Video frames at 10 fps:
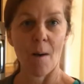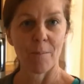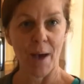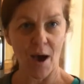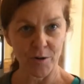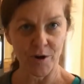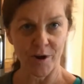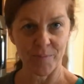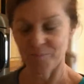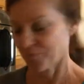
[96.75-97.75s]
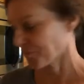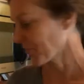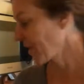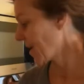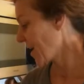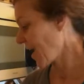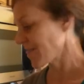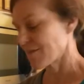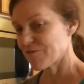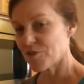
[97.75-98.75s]
powder. And
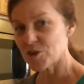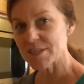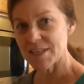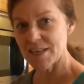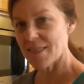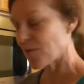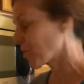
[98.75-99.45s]
the first thing that we're